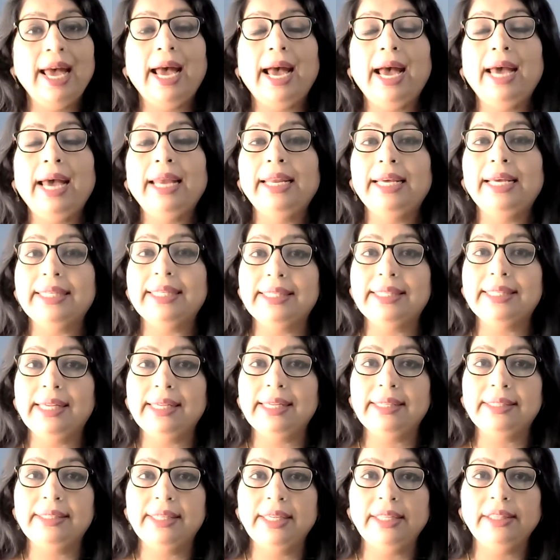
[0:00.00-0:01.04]
and
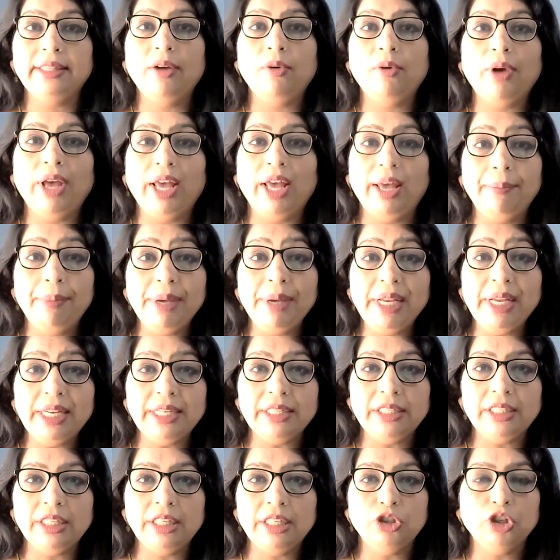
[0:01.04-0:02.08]
assessing their
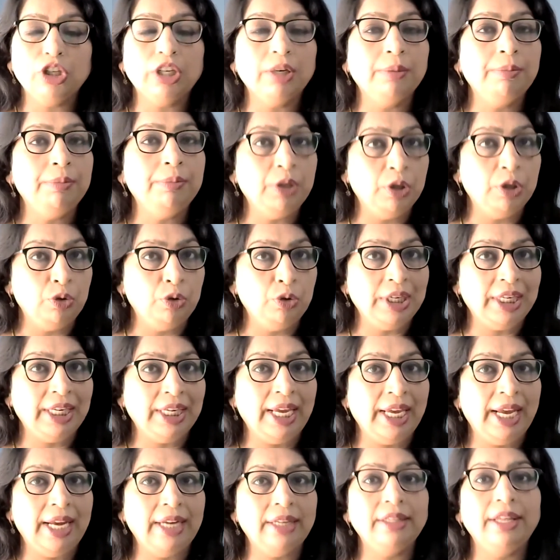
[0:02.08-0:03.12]
ability to
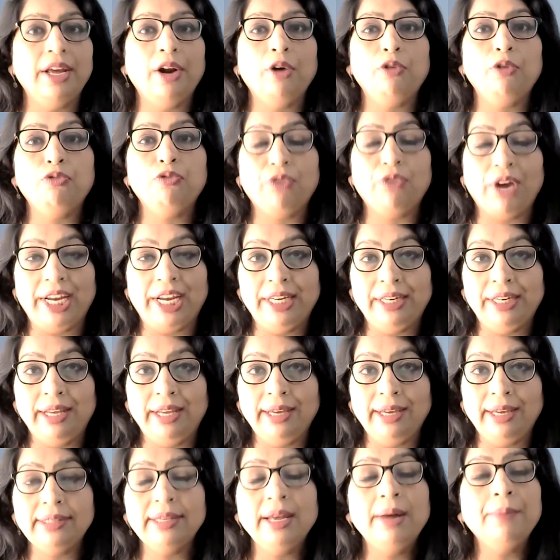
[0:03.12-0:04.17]
communicate their
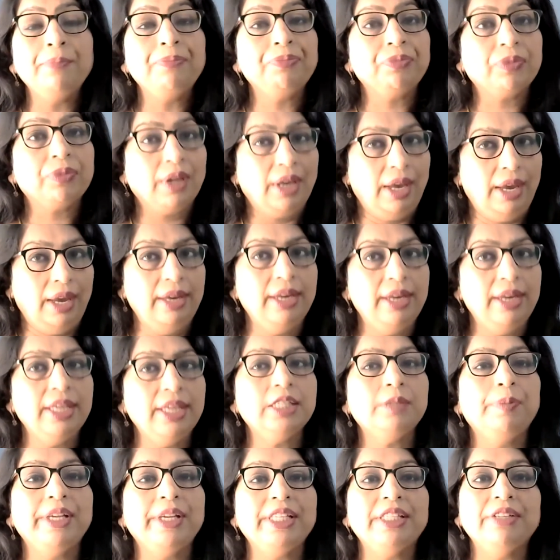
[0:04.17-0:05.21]
findings in a
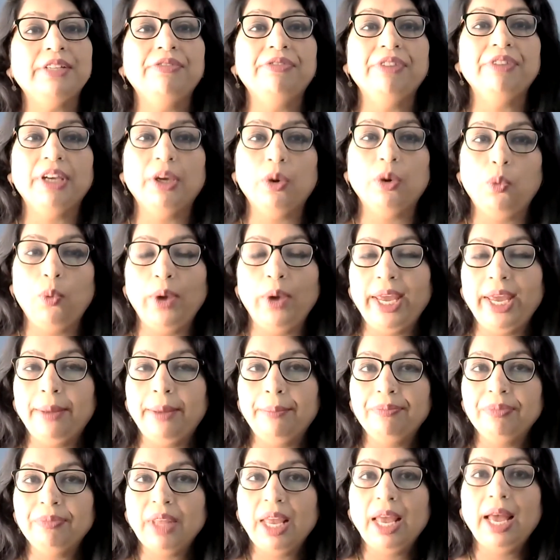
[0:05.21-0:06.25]
specific way
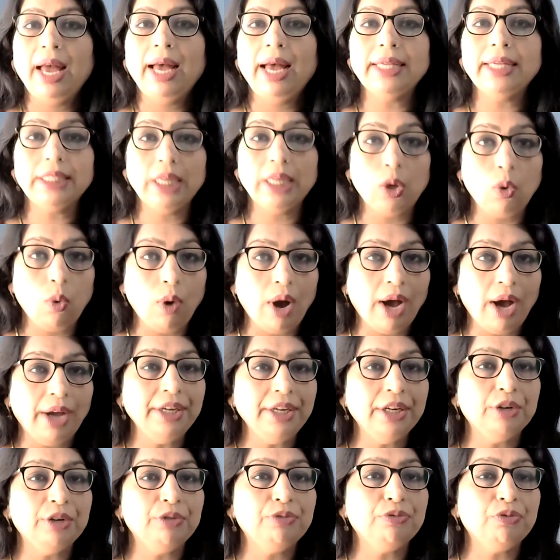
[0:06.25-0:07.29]
as
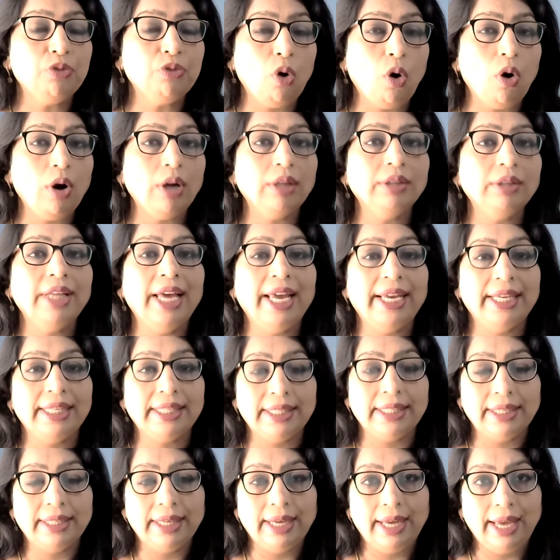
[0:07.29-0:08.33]
required for the
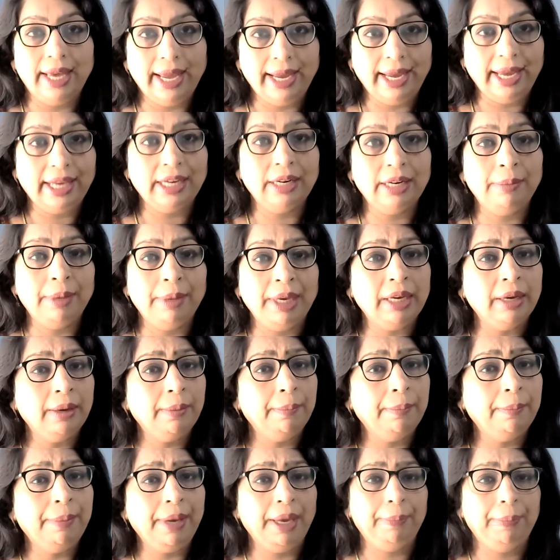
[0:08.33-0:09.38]
academic
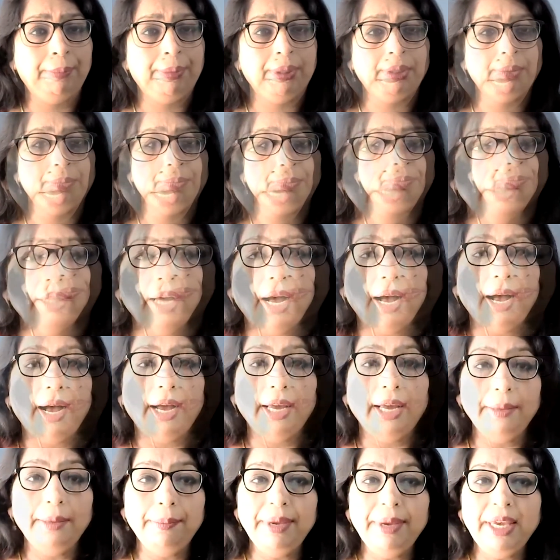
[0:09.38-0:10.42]
paper. The
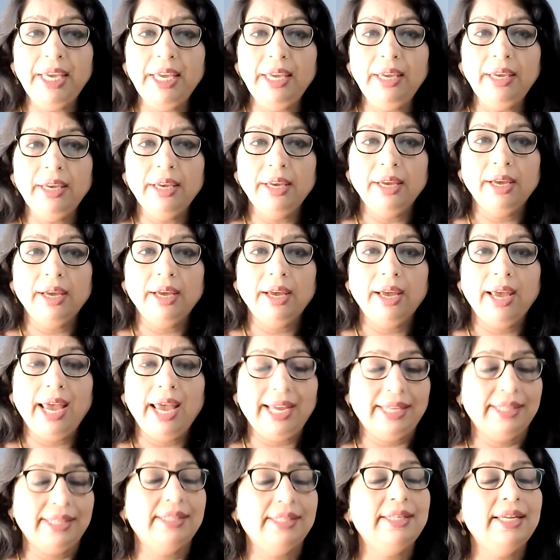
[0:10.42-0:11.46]
IB
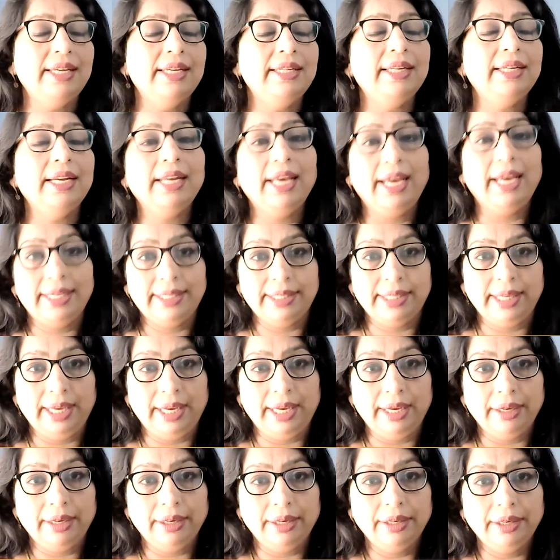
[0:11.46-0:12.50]
extended essay,
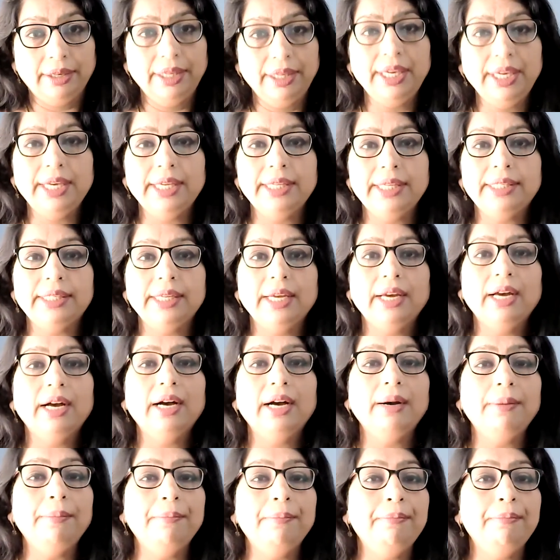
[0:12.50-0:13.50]
is a